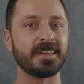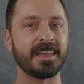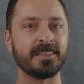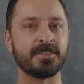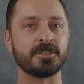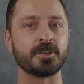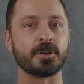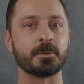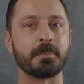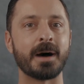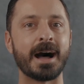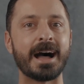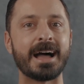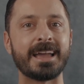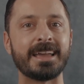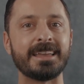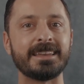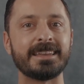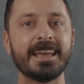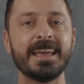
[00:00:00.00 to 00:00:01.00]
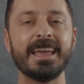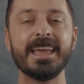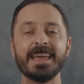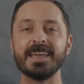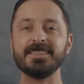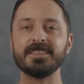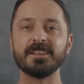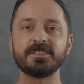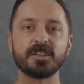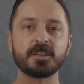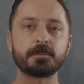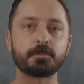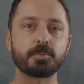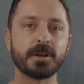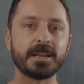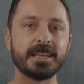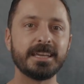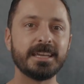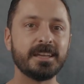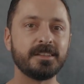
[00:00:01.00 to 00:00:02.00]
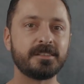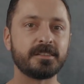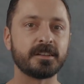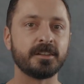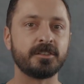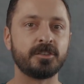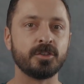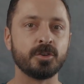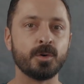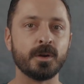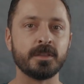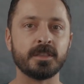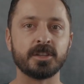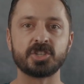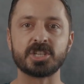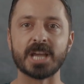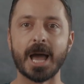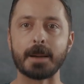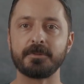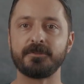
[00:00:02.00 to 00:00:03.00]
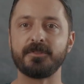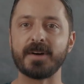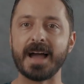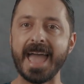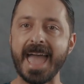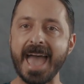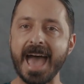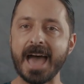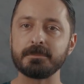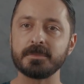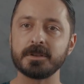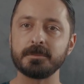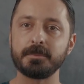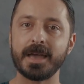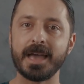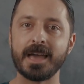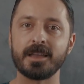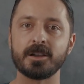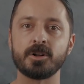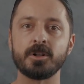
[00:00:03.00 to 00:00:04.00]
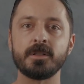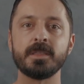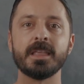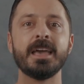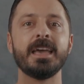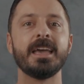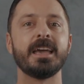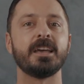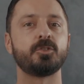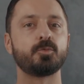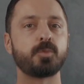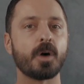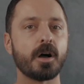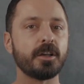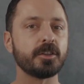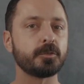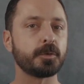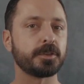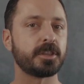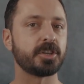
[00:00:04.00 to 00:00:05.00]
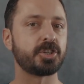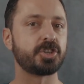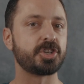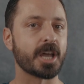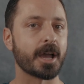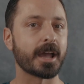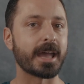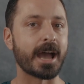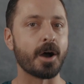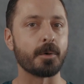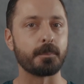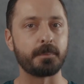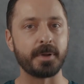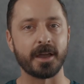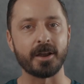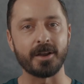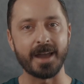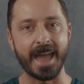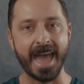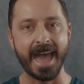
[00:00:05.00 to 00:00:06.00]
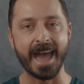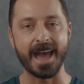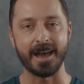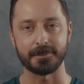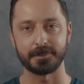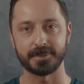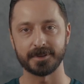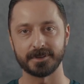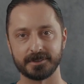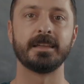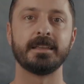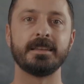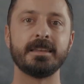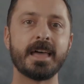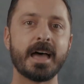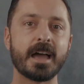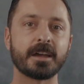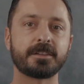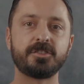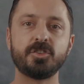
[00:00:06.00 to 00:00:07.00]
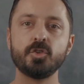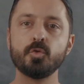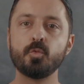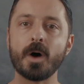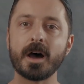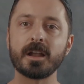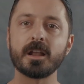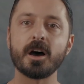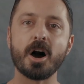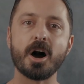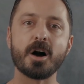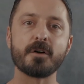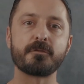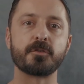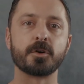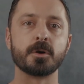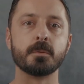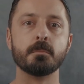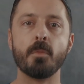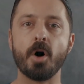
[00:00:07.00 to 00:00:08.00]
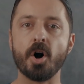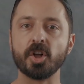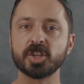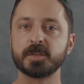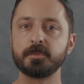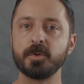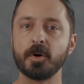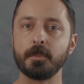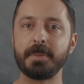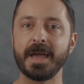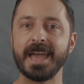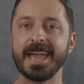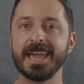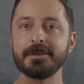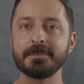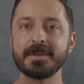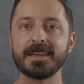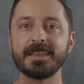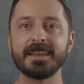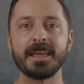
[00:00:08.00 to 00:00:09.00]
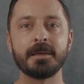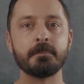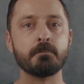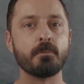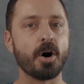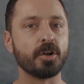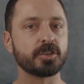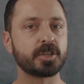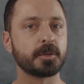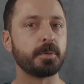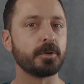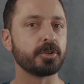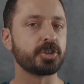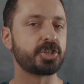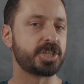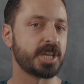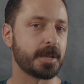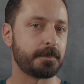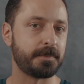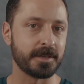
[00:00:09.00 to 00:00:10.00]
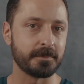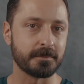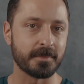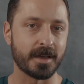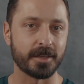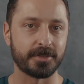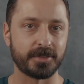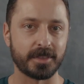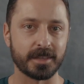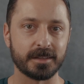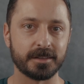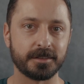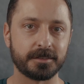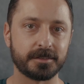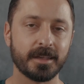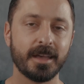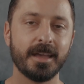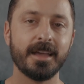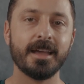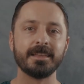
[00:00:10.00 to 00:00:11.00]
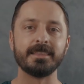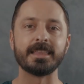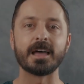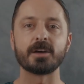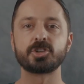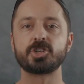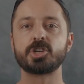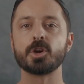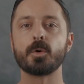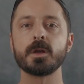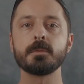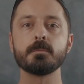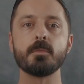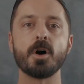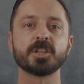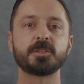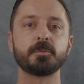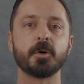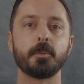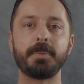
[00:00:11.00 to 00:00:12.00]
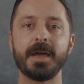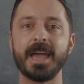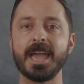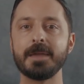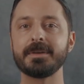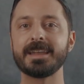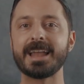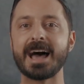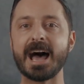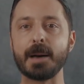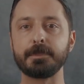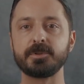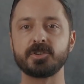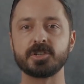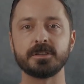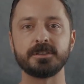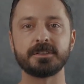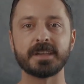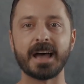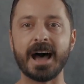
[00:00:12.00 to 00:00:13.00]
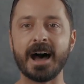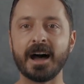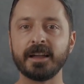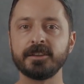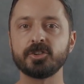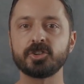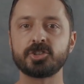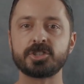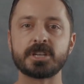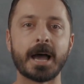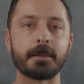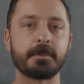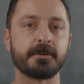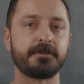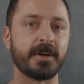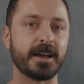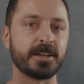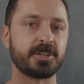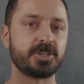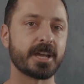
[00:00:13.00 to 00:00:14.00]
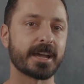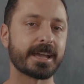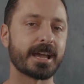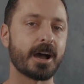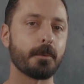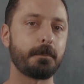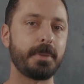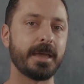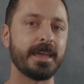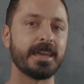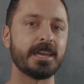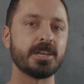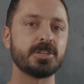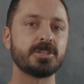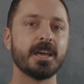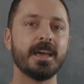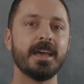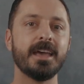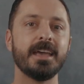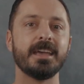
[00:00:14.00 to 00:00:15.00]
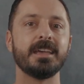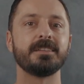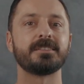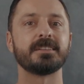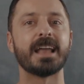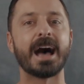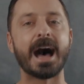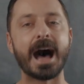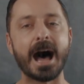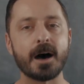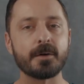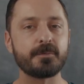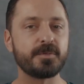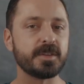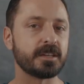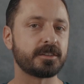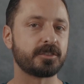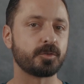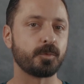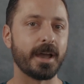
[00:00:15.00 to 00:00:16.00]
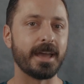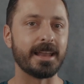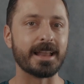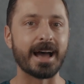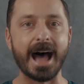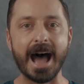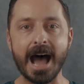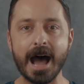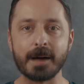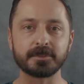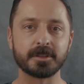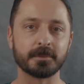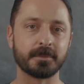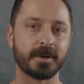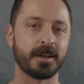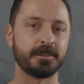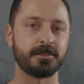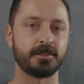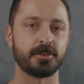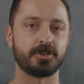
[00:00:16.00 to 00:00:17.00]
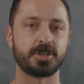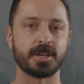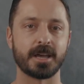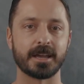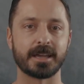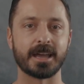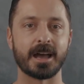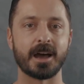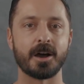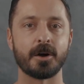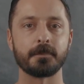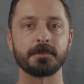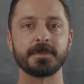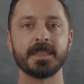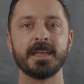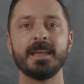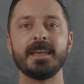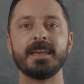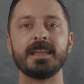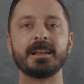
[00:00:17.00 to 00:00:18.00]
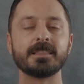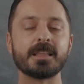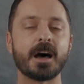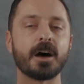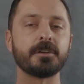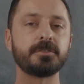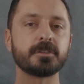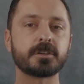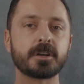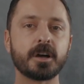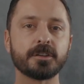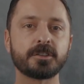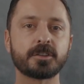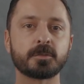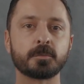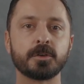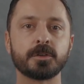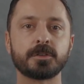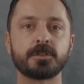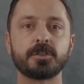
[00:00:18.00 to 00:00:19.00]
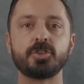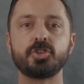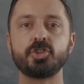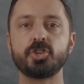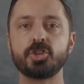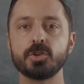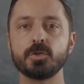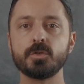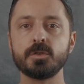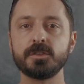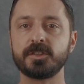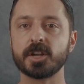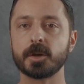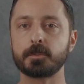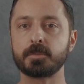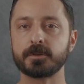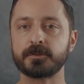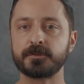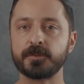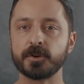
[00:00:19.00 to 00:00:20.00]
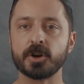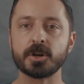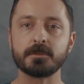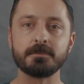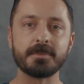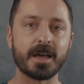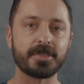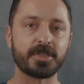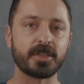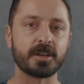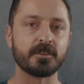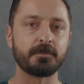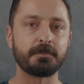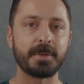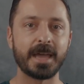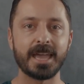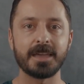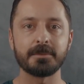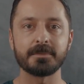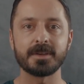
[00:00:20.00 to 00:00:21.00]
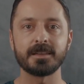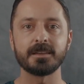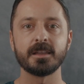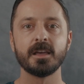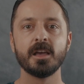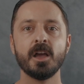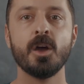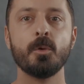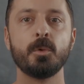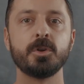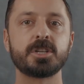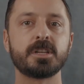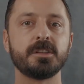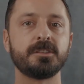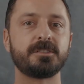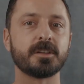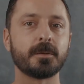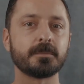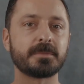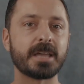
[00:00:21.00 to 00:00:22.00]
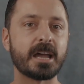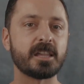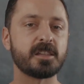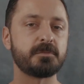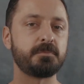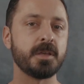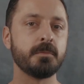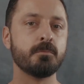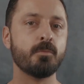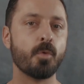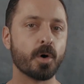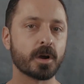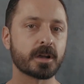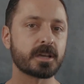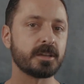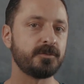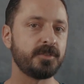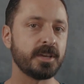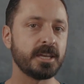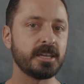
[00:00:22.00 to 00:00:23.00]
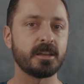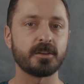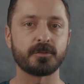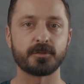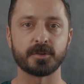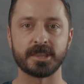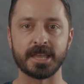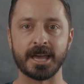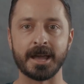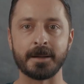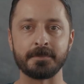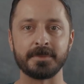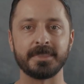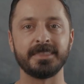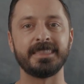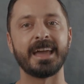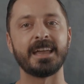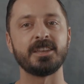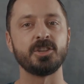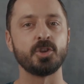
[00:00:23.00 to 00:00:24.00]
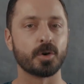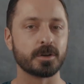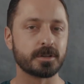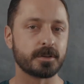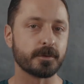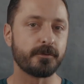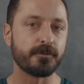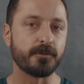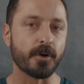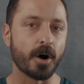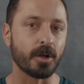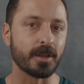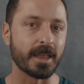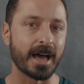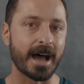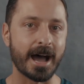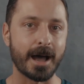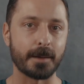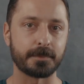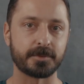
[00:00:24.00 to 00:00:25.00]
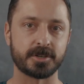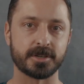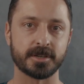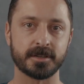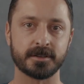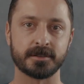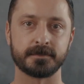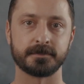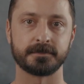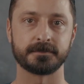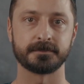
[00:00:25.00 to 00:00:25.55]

in their mind, and this is pretty easy to do in the Shopify admin panel as well as with the Checkout Bear app. Next, you want to offer multiple payment and multiple shipping methods. Now, showing multiple payment options on your Shopify checkout page is an obvious way to optimize your checkout. It allows your customers to choose their preferred method of payment, which can sometimes be more convenient for them than your default option.